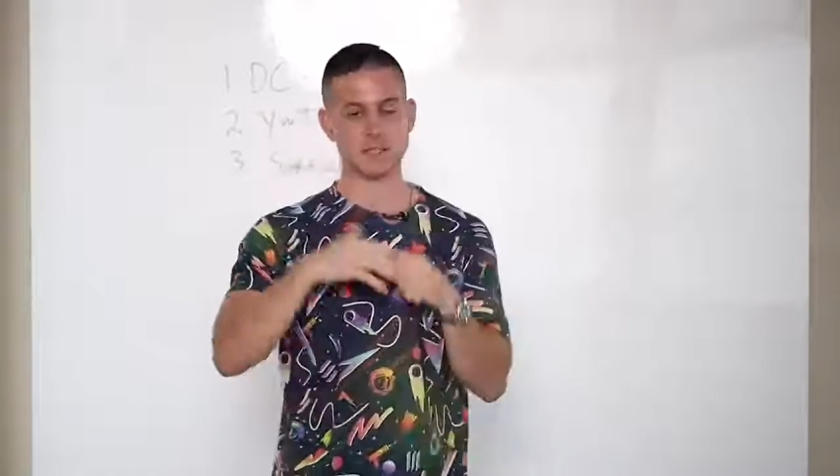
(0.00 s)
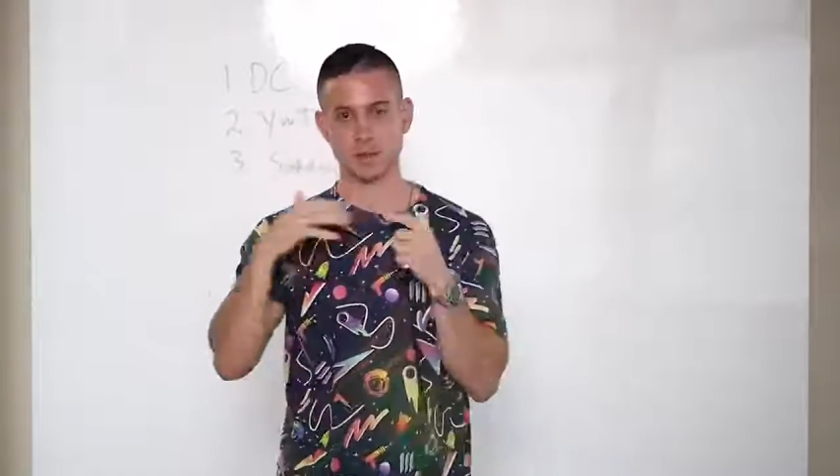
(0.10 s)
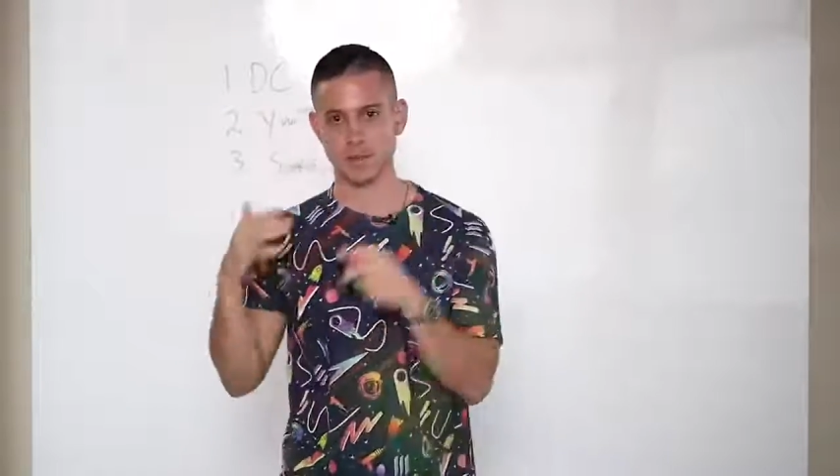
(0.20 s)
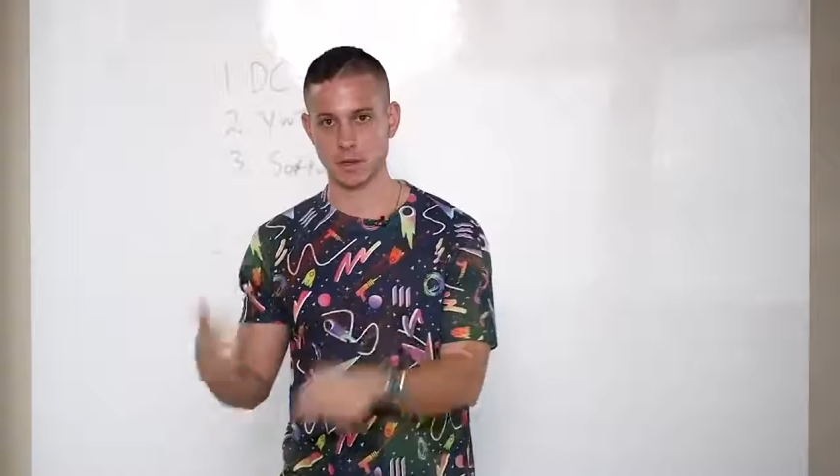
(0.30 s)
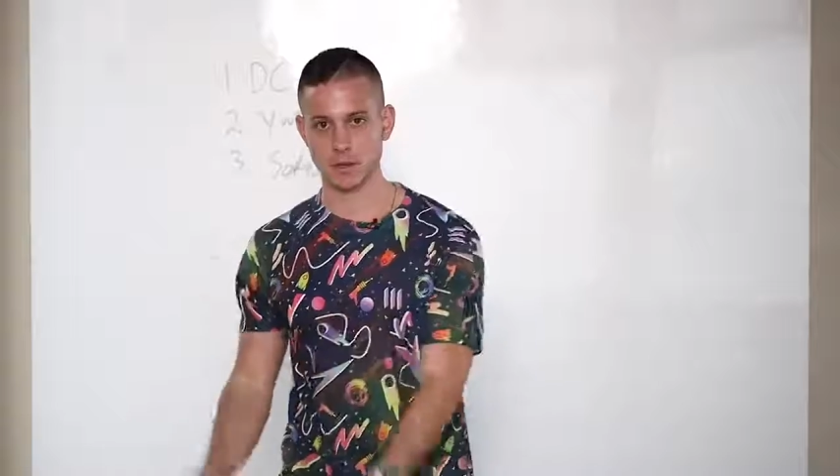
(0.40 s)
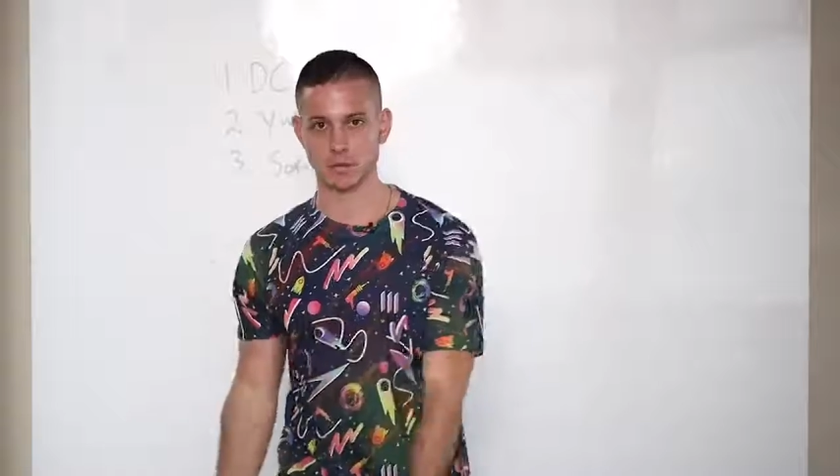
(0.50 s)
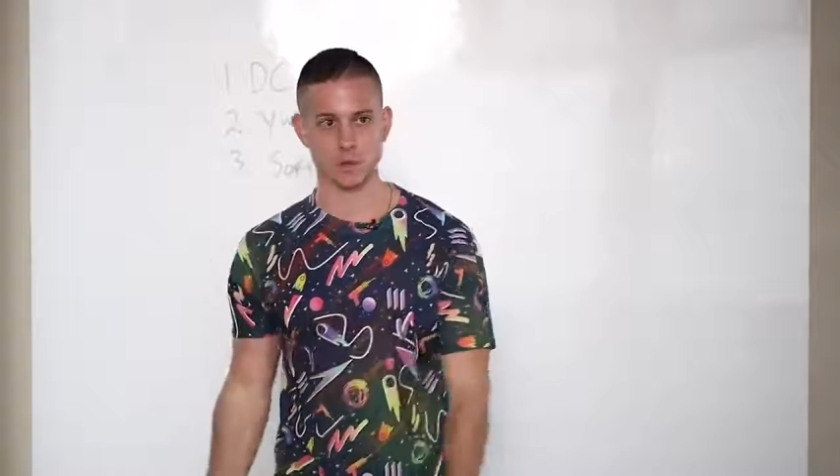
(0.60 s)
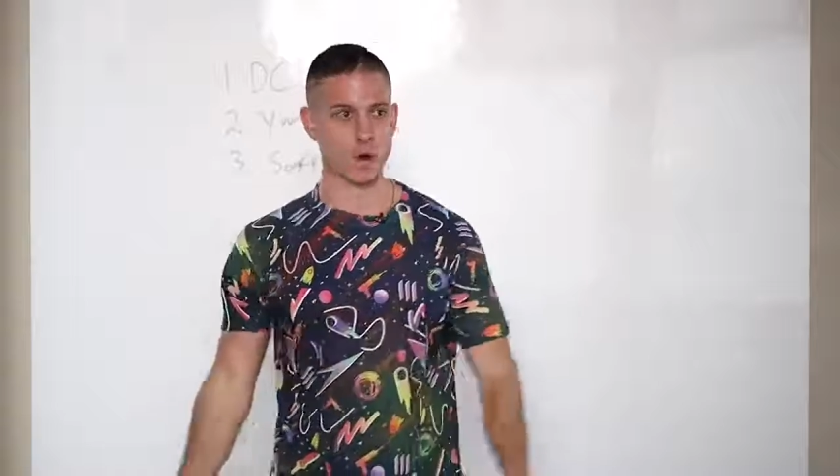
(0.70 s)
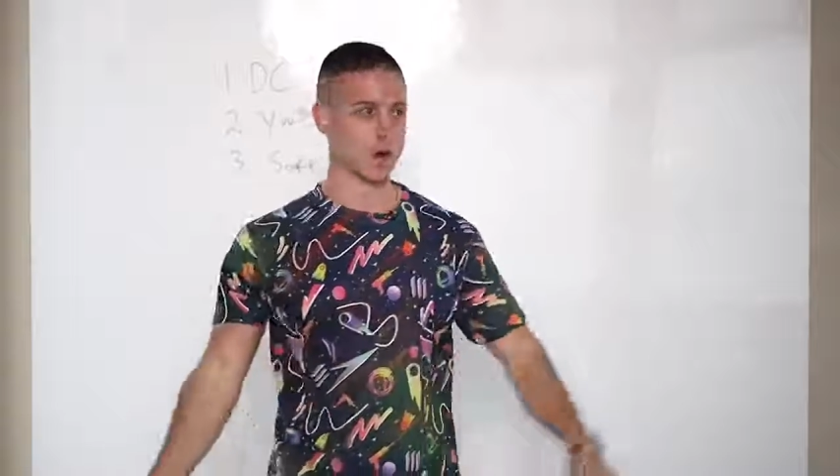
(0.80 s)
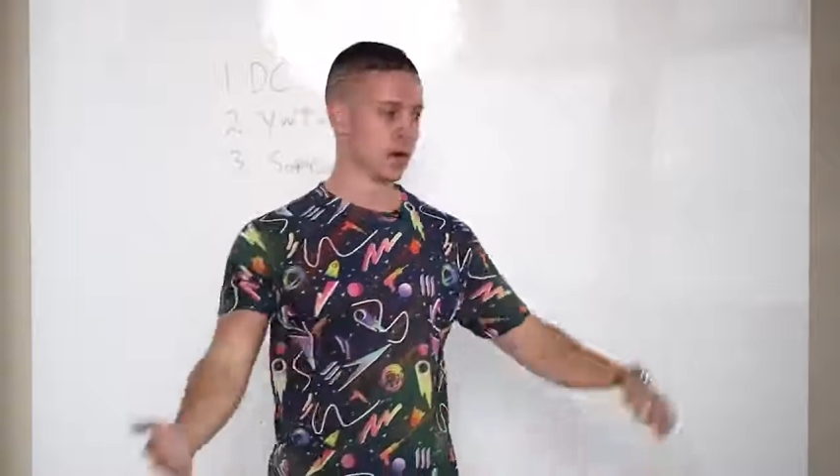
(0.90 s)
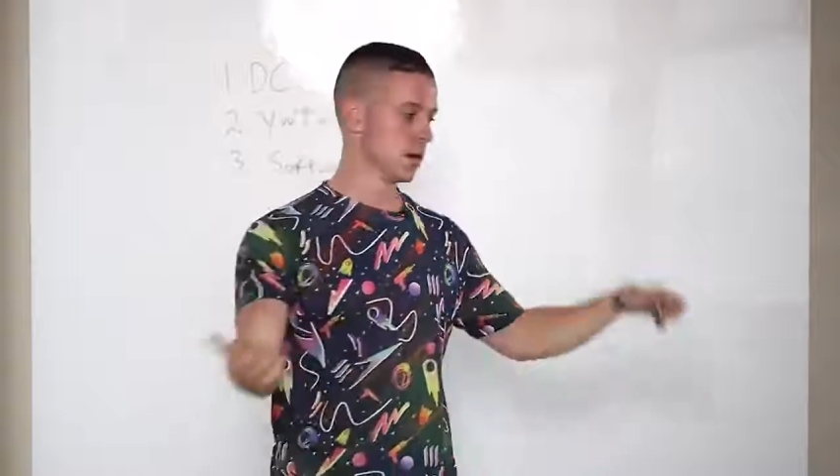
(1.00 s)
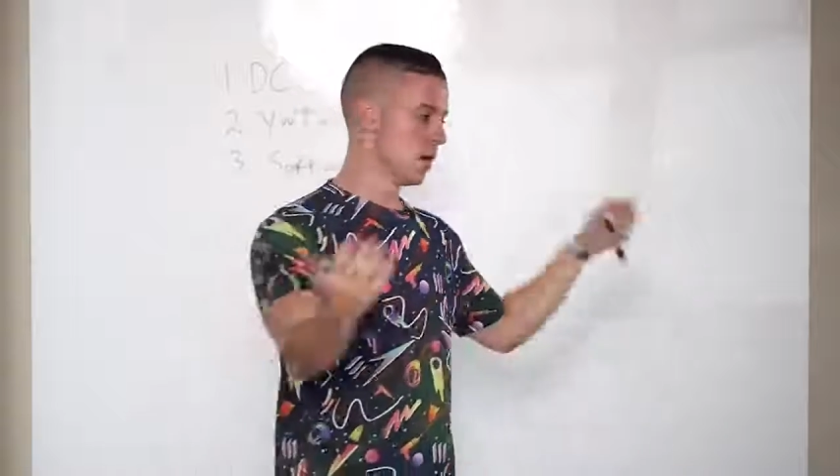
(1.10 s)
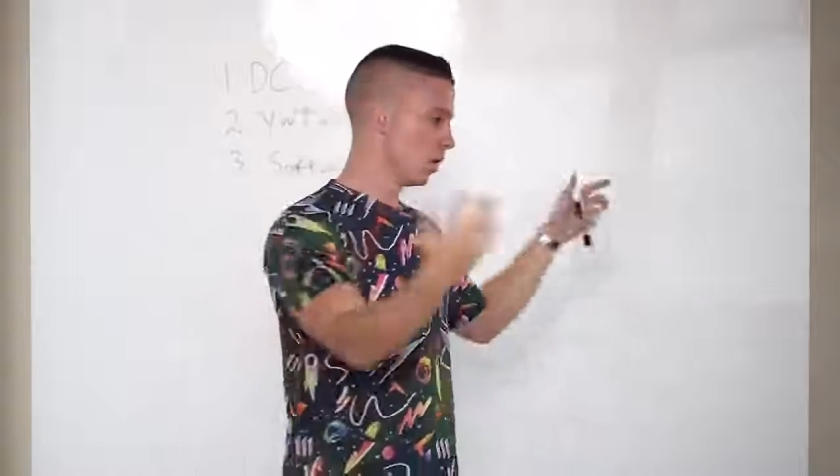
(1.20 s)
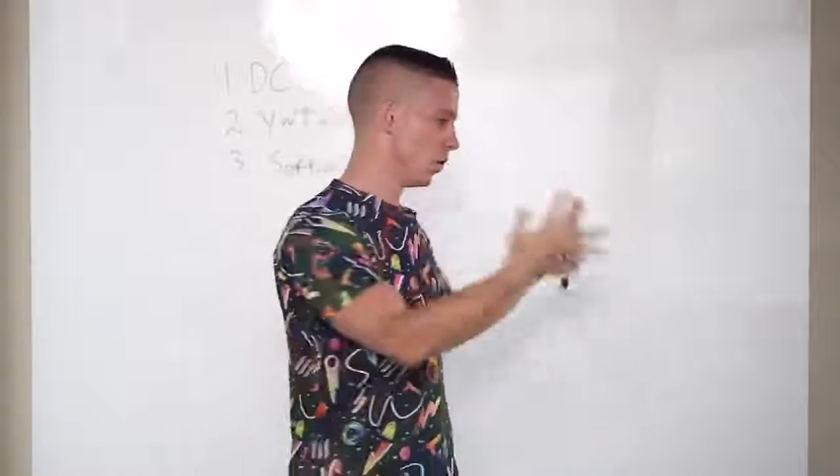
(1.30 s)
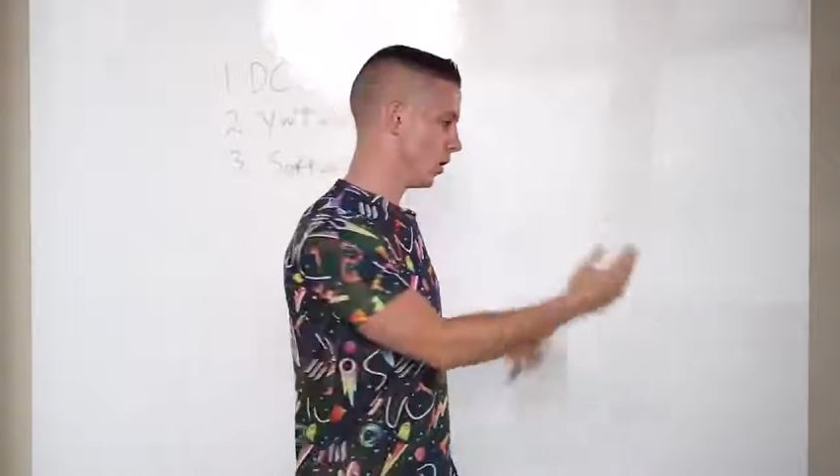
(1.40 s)
Something goes wrong,
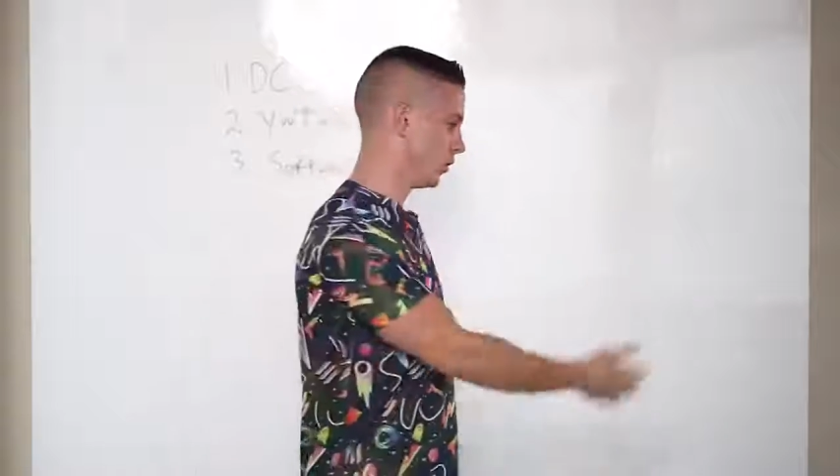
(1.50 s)
or